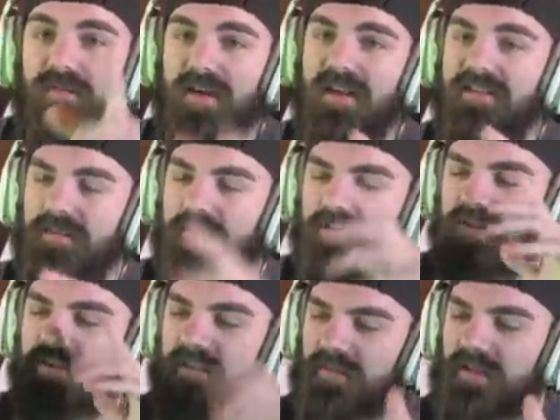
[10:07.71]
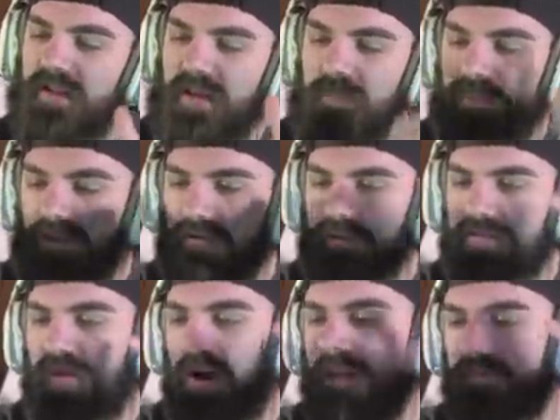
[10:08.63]
If you guys did, make sure you guys leave a like down below,
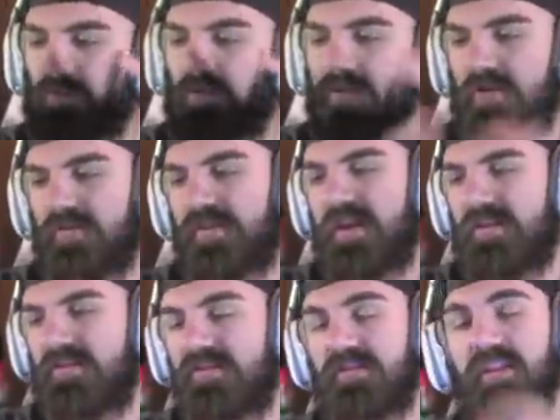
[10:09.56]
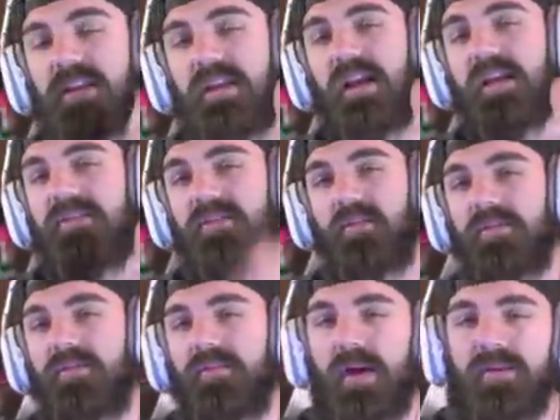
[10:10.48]
subscribe, turn on notifications. Thank you guys so
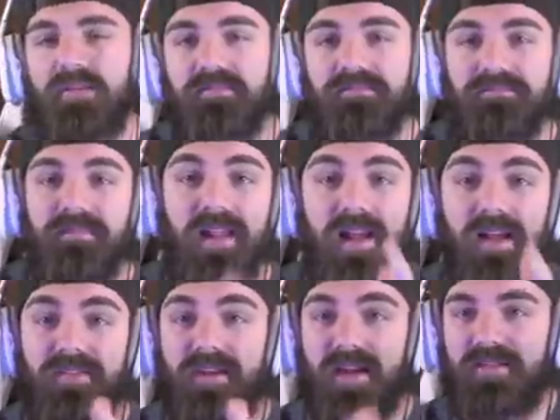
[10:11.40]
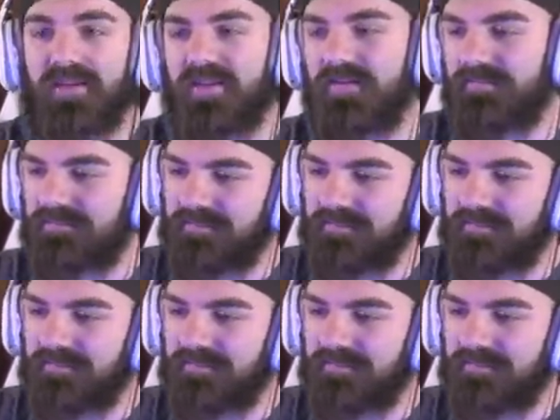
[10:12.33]
much for watching. I'll see you guys later.